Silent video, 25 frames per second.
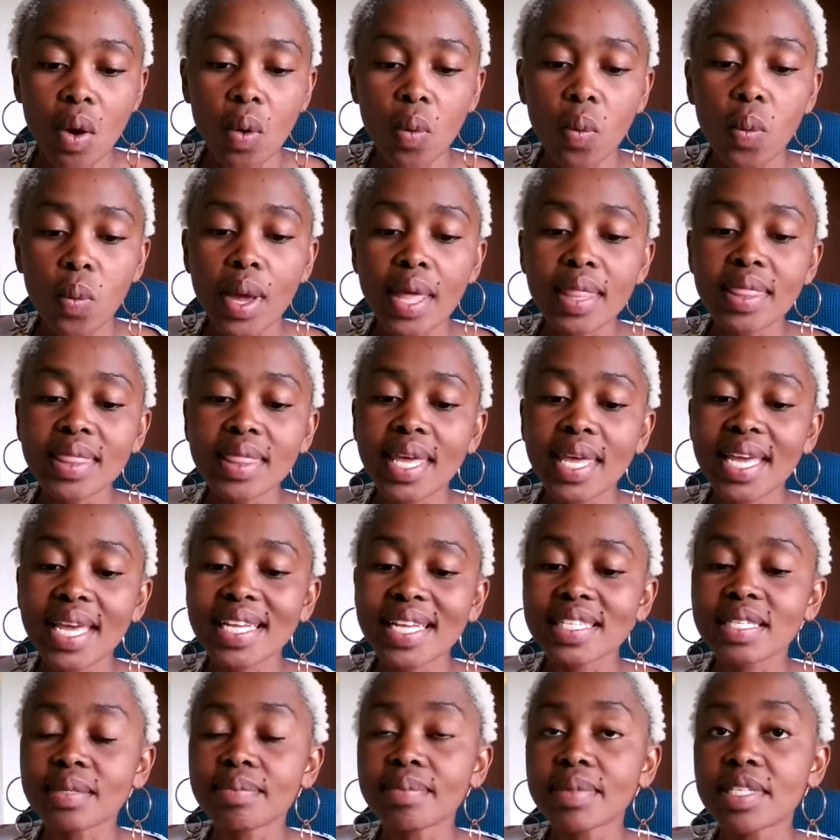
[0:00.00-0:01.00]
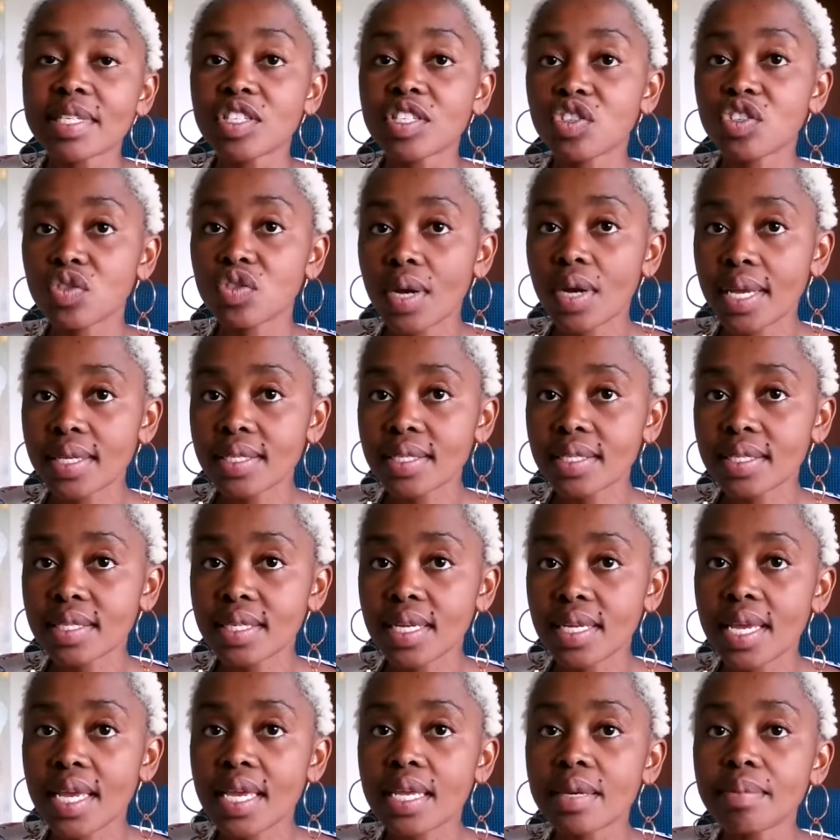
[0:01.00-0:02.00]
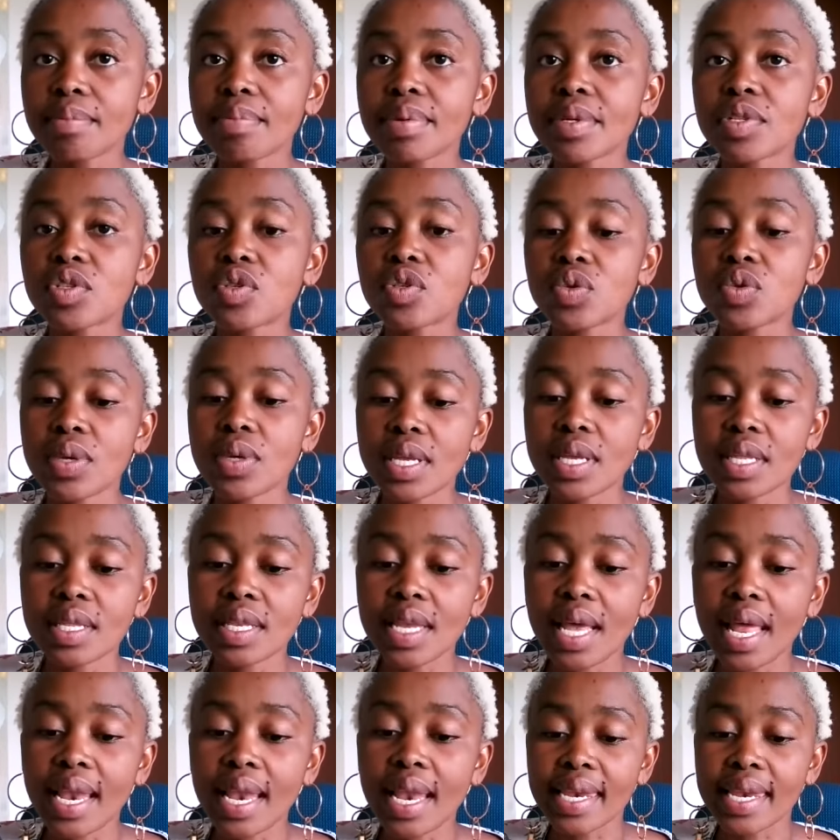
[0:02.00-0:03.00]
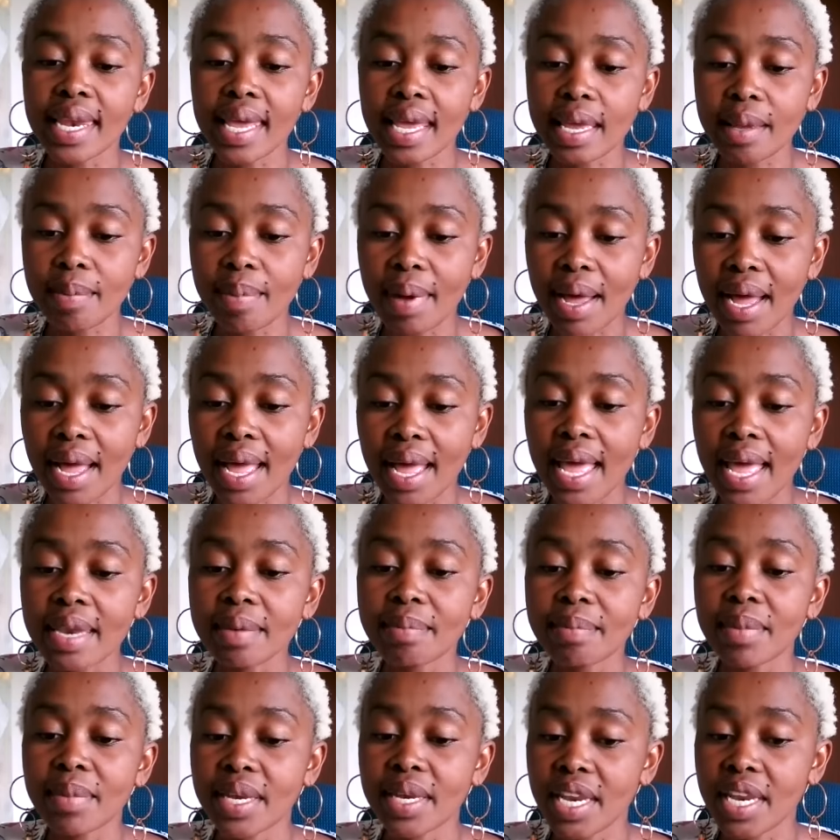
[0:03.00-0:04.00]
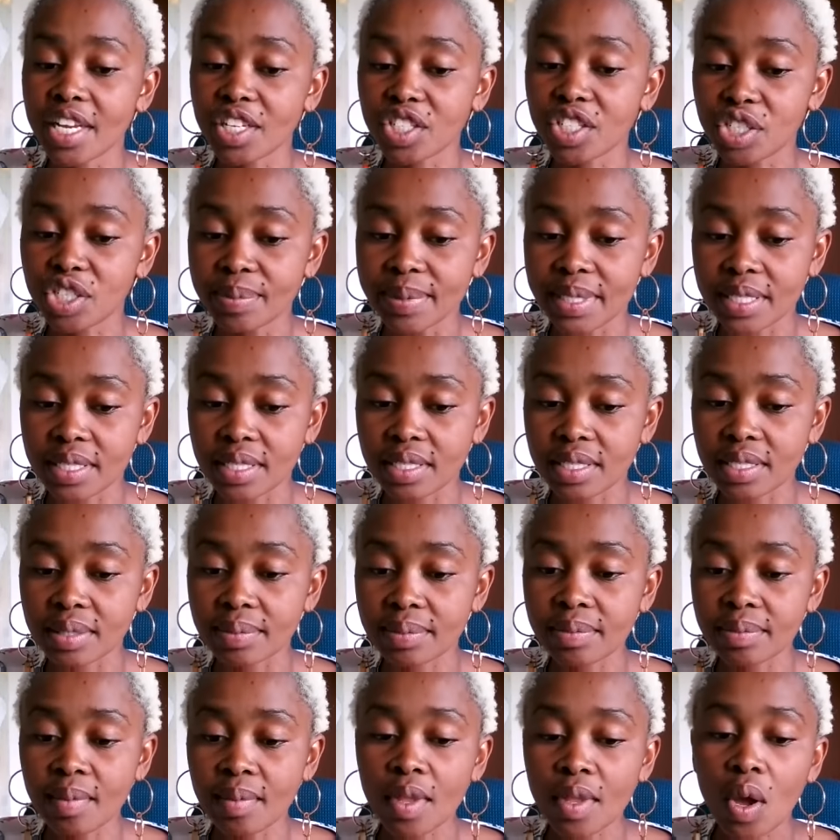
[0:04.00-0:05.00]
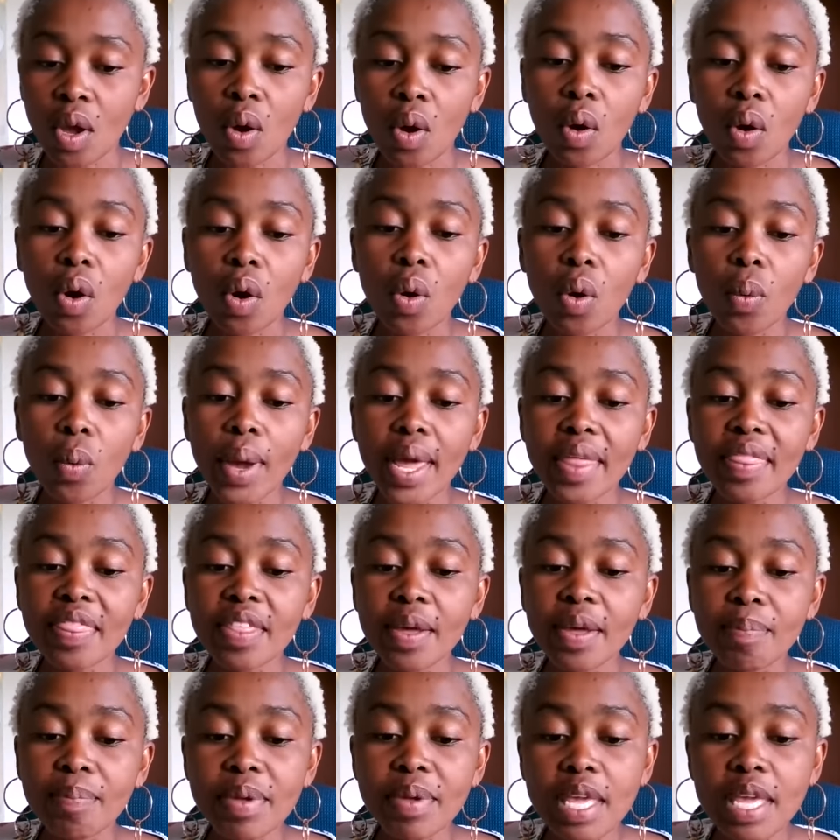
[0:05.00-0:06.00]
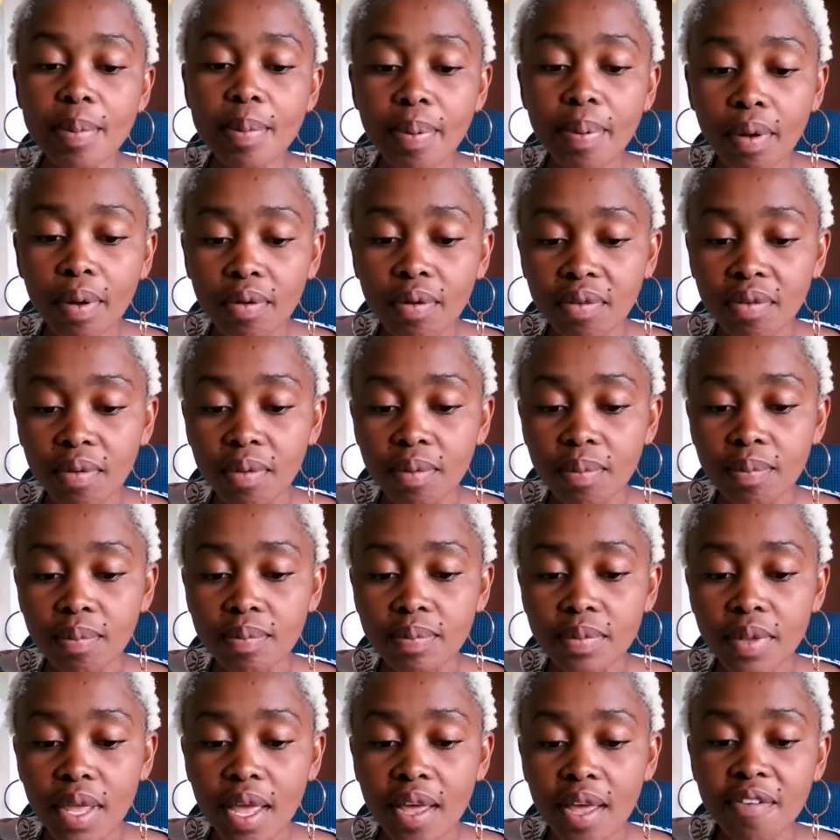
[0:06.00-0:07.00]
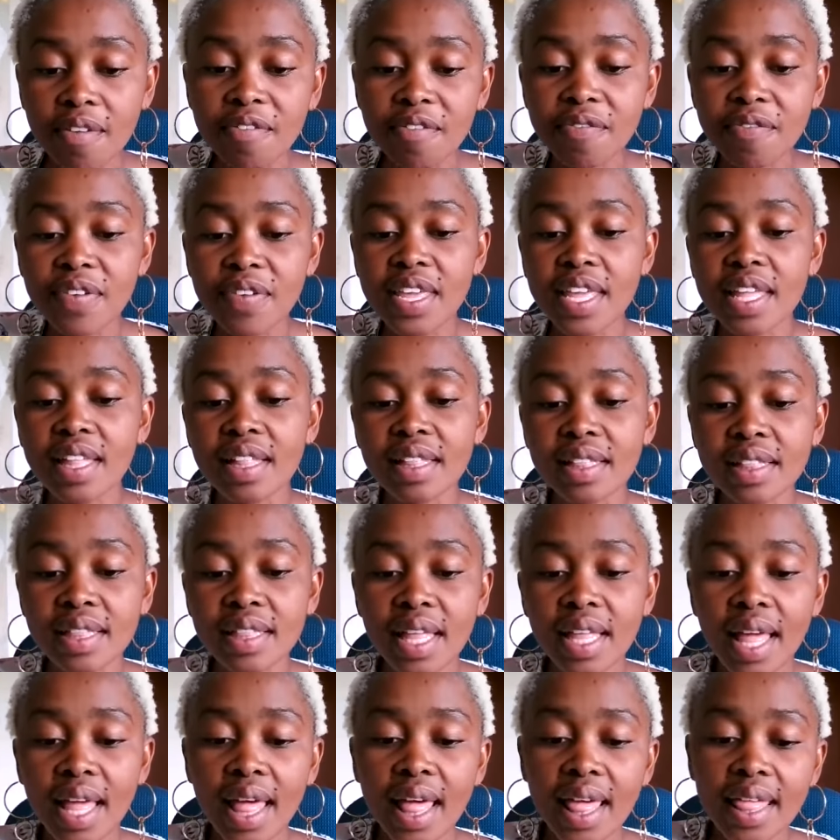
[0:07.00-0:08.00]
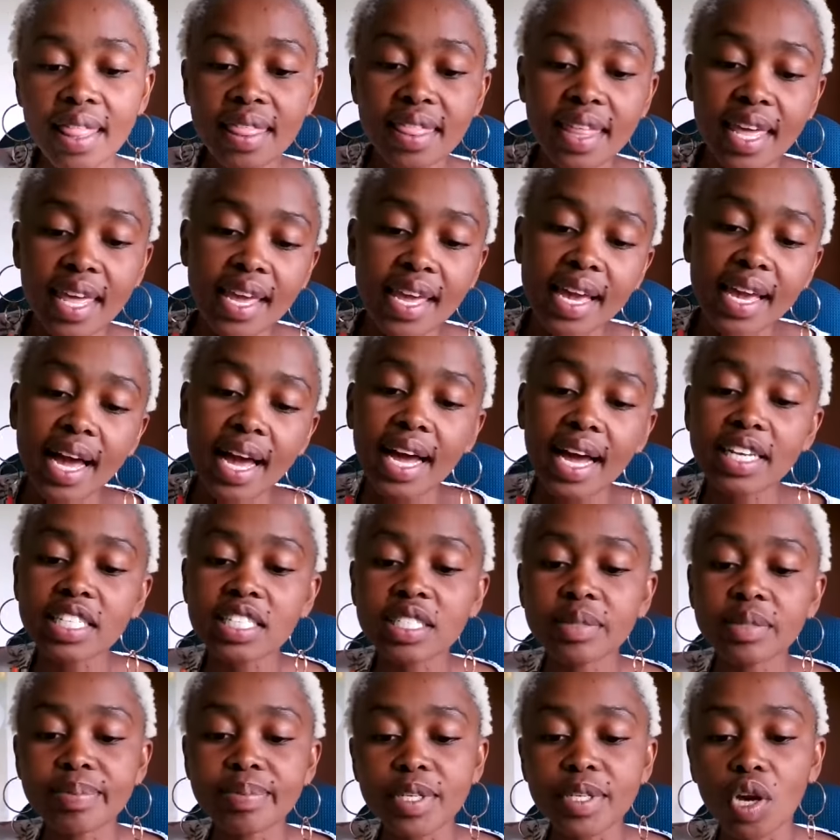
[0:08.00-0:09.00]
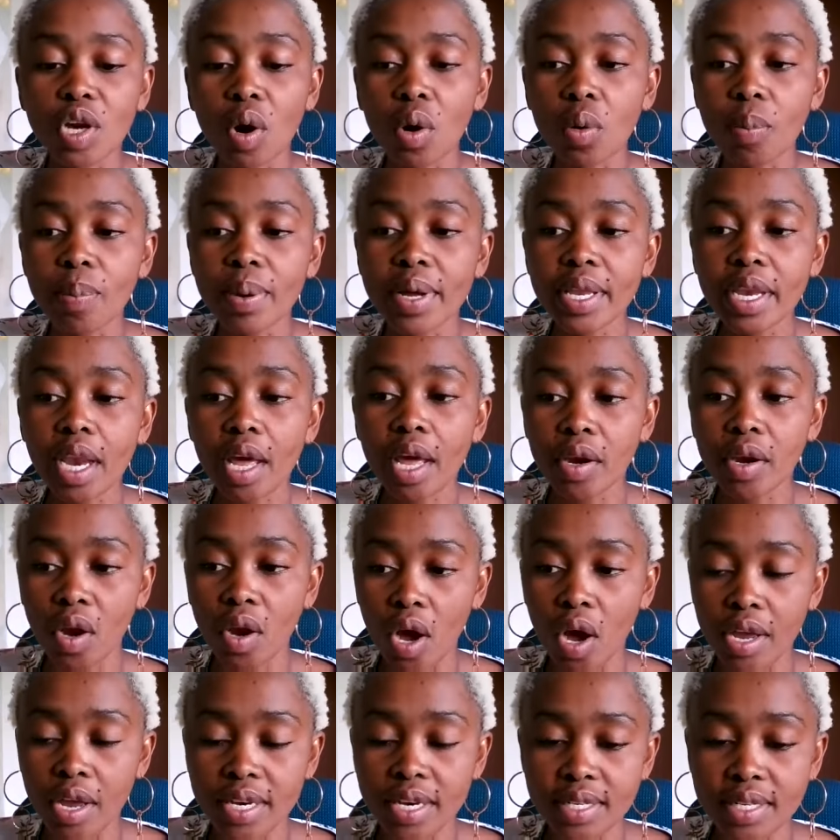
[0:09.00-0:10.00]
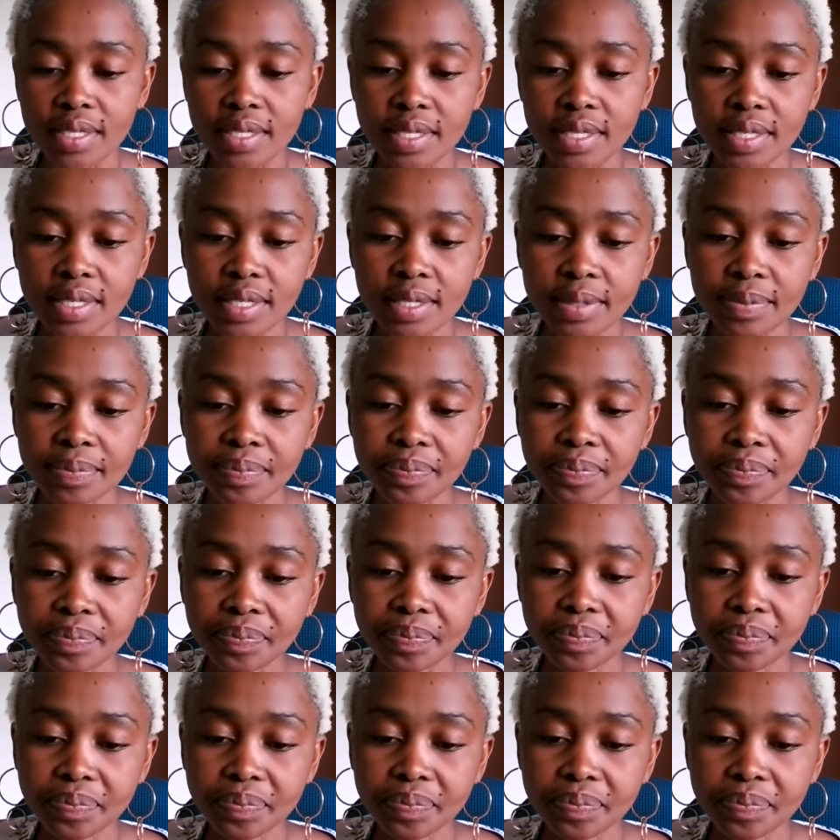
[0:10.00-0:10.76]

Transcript: when there is mistrust in between labor and management, or when the people feel they can't be open and honest,